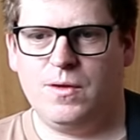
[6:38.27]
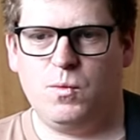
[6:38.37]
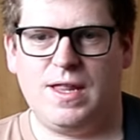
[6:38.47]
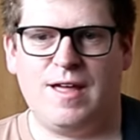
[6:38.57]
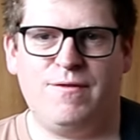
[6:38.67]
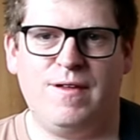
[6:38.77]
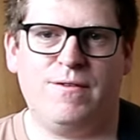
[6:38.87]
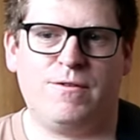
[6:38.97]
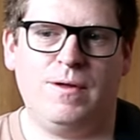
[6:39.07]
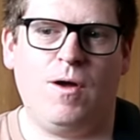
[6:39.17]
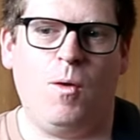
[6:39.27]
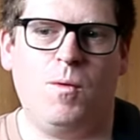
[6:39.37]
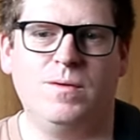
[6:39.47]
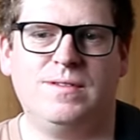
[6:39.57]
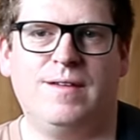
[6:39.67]
will I fit through it or
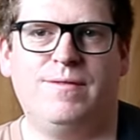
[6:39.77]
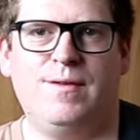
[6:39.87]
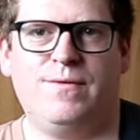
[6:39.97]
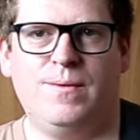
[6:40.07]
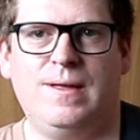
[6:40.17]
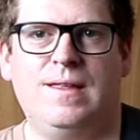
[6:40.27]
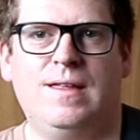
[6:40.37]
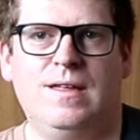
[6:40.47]
won't I fit through it?